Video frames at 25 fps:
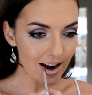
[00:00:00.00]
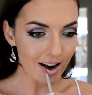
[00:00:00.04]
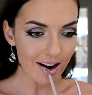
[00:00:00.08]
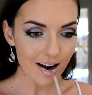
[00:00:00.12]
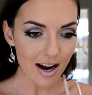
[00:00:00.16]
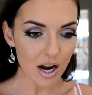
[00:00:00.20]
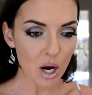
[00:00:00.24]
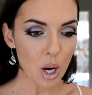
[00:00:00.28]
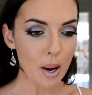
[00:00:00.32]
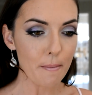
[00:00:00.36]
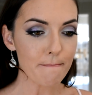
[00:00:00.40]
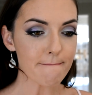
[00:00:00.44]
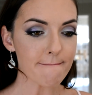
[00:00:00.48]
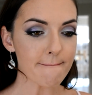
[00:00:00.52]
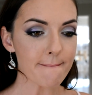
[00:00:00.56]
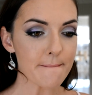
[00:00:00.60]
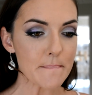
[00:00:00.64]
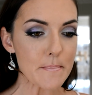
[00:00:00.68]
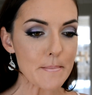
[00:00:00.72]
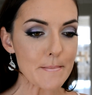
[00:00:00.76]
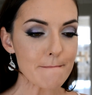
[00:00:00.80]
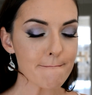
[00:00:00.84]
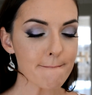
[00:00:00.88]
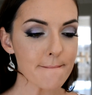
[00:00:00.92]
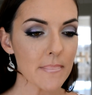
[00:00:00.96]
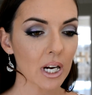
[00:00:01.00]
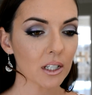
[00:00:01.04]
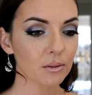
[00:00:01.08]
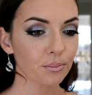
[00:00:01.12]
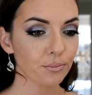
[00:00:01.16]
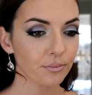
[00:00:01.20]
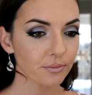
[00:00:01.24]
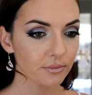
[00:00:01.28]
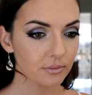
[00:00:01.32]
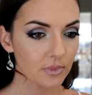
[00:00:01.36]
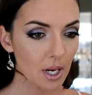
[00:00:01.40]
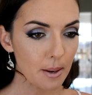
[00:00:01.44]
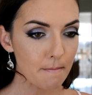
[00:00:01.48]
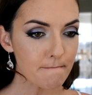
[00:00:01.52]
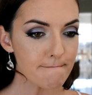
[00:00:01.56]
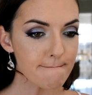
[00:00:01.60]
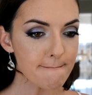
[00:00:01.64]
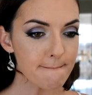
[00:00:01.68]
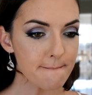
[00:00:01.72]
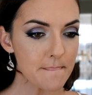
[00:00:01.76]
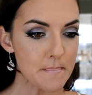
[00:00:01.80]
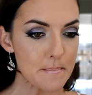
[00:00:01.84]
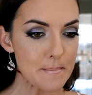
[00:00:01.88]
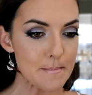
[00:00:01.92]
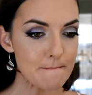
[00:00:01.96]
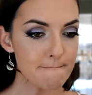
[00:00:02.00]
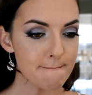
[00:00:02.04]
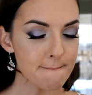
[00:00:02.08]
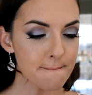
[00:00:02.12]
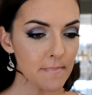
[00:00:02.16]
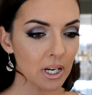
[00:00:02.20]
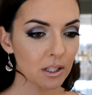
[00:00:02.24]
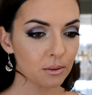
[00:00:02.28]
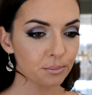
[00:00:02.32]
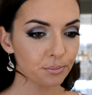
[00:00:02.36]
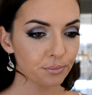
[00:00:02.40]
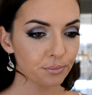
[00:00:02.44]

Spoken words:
Coloured Lip Gloss from Essence.